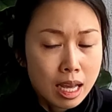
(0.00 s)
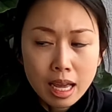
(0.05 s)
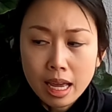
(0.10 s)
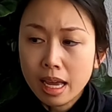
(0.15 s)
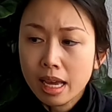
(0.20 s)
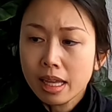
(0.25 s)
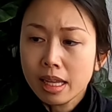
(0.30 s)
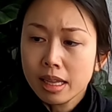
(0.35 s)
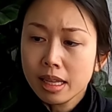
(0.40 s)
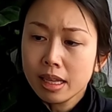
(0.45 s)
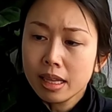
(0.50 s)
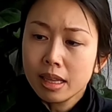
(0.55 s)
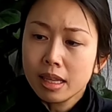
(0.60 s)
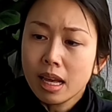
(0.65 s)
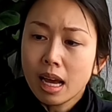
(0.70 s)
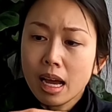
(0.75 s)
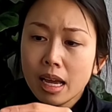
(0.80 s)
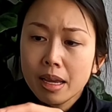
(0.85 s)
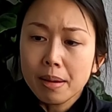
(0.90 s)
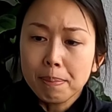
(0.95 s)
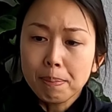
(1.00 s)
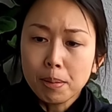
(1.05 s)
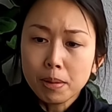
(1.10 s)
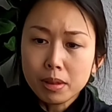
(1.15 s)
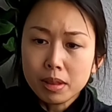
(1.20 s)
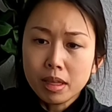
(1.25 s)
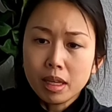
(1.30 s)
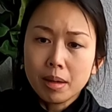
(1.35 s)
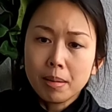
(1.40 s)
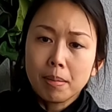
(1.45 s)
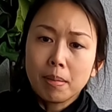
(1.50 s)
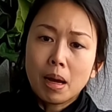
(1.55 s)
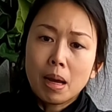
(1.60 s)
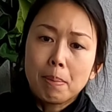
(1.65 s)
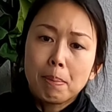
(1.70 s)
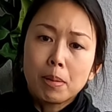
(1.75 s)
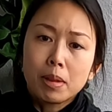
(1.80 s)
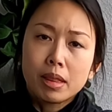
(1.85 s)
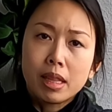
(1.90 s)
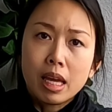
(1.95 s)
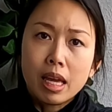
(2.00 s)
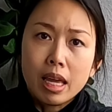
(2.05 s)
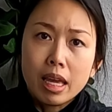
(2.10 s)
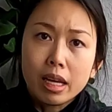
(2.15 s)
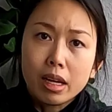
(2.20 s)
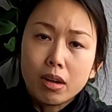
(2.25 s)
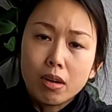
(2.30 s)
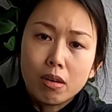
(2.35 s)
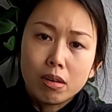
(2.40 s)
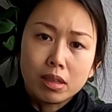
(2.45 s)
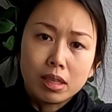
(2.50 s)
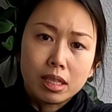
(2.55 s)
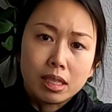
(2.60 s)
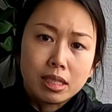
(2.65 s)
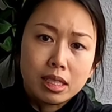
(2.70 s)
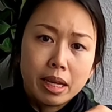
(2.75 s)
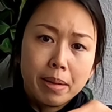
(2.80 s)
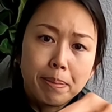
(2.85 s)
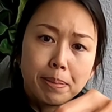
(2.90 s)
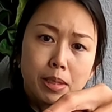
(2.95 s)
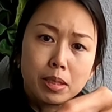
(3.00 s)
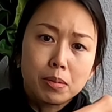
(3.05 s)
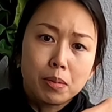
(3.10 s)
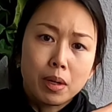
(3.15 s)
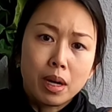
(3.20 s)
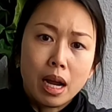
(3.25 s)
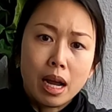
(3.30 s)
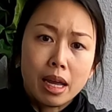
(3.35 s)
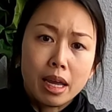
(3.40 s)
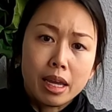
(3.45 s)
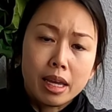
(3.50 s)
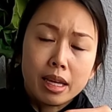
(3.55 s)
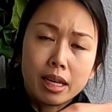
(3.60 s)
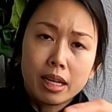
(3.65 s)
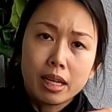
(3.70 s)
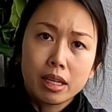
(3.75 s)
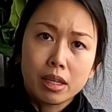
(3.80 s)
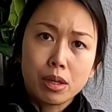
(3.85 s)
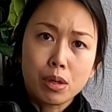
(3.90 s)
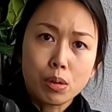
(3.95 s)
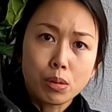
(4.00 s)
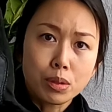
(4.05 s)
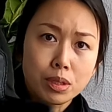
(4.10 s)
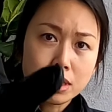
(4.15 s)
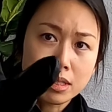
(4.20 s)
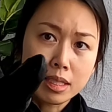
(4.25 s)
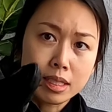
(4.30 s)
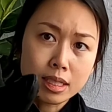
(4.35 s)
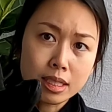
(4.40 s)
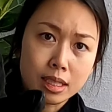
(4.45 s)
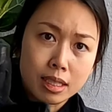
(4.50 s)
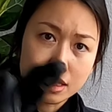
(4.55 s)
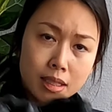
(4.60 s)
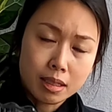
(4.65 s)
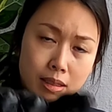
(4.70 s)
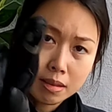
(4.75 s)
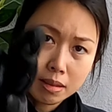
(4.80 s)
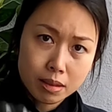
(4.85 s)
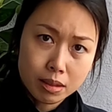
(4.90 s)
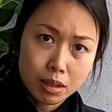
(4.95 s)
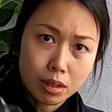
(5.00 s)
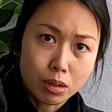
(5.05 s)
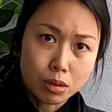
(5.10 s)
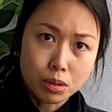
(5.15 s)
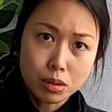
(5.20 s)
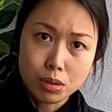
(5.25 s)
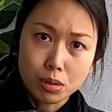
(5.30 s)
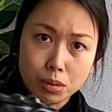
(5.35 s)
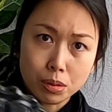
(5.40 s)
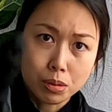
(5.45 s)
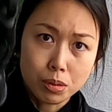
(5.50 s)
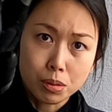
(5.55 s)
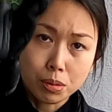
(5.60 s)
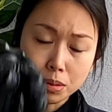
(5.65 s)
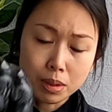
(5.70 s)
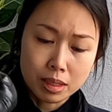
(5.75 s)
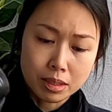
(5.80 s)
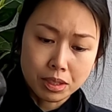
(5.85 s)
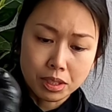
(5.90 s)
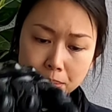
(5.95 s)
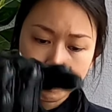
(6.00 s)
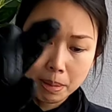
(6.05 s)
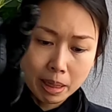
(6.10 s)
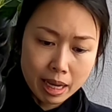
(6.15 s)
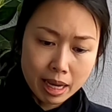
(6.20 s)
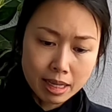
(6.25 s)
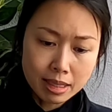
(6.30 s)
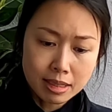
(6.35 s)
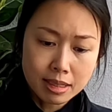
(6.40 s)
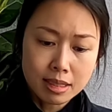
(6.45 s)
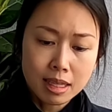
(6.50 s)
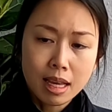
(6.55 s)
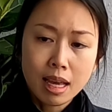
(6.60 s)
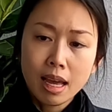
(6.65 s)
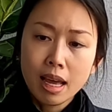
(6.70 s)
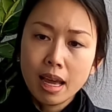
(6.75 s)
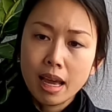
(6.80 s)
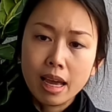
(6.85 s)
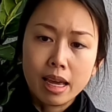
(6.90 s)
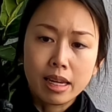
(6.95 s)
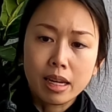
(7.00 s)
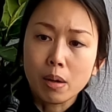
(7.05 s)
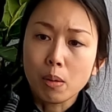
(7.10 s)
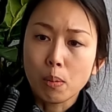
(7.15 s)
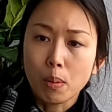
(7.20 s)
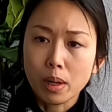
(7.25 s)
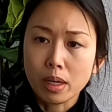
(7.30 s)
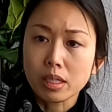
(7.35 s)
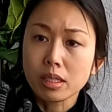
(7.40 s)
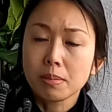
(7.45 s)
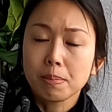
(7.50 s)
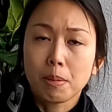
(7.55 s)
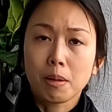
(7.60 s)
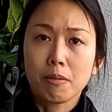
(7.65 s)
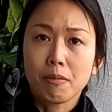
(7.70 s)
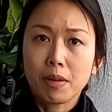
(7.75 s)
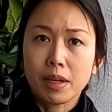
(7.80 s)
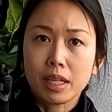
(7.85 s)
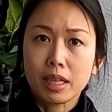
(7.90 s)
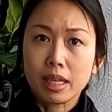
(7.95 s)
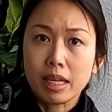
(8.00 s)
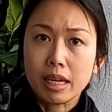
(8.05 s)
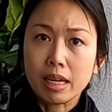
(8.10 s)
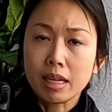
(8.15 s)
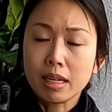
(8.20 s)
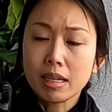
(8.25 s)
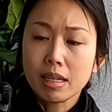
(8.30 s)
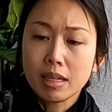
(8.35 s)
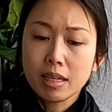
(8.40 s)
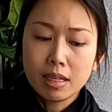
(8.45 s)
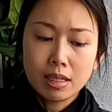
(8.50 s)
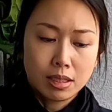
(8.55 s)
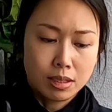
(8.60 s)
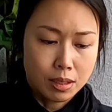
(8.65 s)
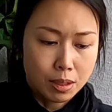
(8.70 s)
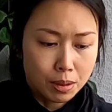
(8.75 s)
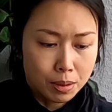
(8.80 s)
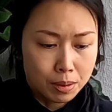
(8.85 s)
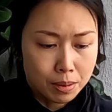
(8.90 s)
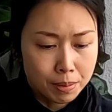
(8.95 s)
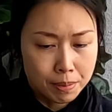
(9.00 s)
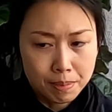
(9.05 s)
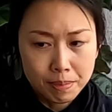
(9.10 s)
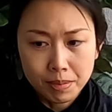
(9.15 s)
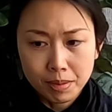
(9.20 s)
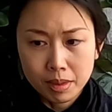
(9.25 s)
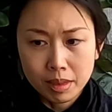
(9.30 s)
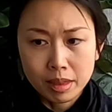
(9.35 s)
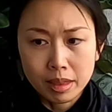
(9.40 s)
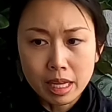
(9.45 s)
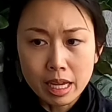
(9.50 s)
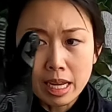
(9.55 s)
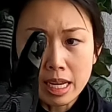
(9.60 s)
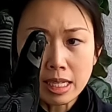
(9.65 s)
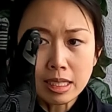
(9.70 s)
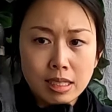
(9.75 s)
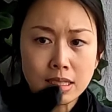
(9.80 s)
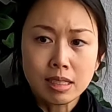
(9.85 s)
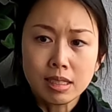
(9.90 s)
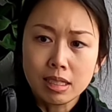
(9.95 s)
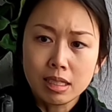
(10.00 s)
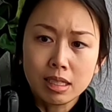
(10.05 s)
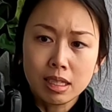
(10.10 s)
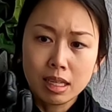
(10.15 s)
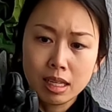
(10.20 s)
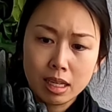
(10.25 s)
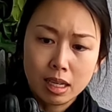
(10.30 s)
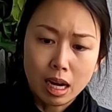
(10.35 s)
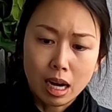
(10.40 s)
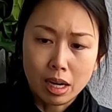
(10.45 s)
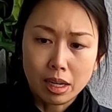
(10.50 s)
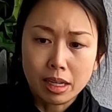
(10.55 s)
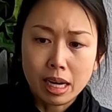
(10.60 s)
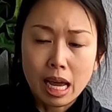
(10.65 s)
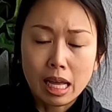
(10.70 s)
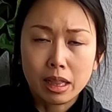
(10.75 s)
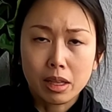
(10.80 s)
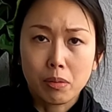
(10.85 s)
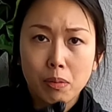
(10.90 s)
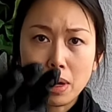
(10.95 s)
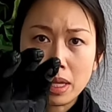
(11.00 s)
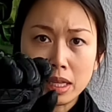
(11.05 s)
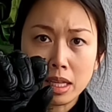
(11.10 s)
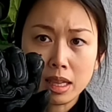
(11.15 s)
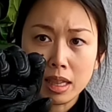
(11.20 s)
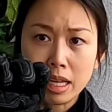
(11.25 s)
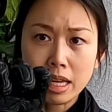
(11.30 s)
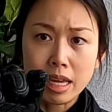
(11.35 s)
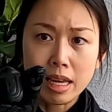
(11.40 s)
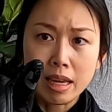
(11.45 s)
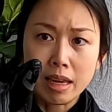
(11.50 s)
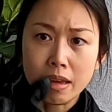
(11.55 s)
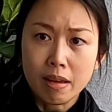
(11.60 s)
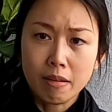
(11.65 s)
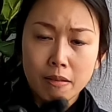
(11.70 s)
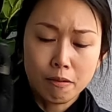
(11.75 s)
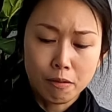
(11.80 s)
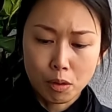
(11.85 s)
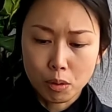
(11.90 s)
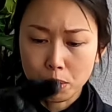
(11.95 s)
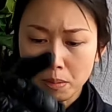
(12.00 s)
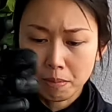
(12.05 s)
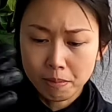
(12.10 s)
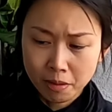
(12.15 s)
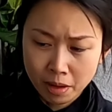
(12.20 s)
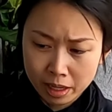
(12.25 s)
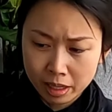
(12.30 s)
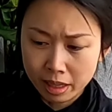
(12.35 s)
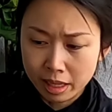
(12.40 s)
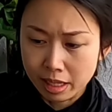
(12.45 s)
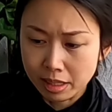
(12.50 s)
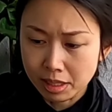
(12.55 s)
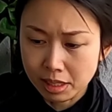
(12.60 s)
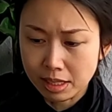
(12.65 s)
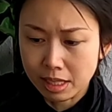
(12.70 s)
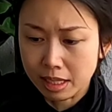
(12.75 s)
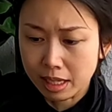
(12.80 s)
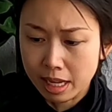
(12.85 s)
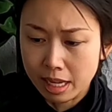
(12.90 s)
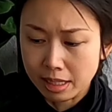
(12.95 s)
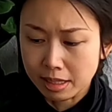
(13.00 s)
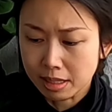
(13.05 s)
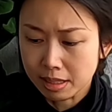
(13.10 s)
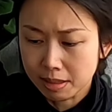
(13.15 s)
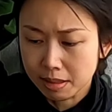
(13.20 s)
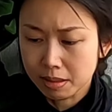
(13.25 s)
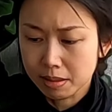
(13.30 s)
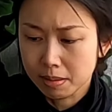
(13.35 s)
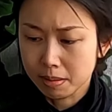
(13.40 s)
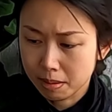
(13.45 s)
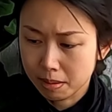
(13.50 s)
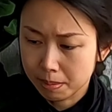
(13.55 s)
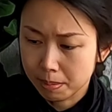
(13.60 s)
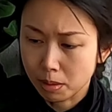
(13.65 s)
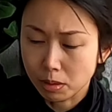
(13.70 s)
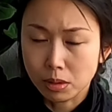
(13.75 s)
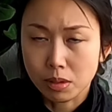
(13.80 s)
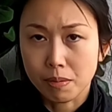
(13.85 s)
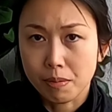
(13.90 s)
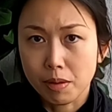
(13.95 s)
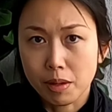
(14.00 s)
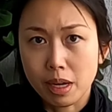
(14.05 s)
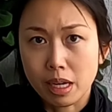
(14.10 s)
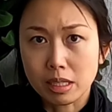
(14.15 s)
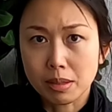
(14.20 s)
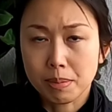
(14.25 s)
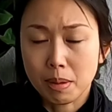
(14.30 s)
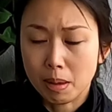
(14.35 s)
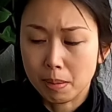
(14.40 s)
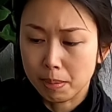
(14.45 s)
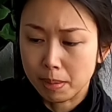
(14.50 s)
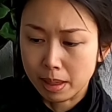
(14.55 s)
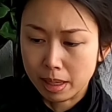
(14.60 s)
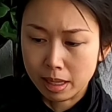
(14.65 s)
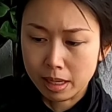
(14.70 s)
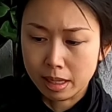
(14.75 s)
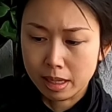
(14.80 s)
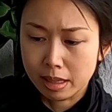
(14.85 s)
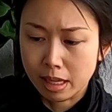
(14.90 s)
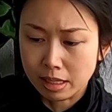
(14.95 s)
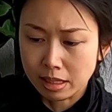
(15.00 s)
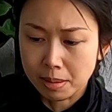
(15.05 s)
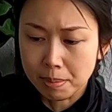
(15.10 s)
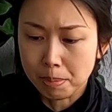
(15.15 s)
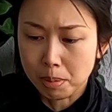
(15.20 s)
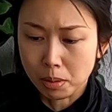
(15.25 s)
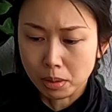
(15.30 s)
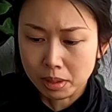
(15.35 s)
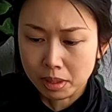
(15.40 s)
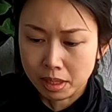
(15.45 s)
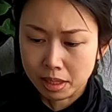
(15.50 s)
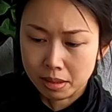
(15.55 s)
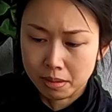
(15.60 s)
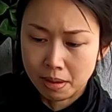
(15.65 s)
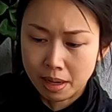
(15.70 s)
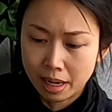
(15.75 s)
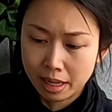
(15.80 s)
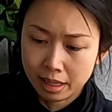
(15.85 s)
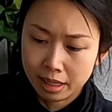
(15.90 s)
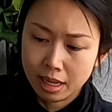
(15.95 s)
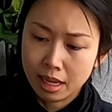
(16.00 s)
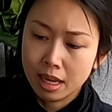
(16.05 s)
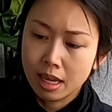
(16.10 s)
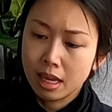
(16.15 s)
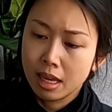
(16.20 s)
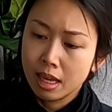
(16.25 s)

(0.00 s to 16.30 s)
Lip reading: And I put the ink on the tips where I use to do the GPS, and it works perfectly. So these are not readily phone friendly, just in case. Most of you guys probably, that's important, right?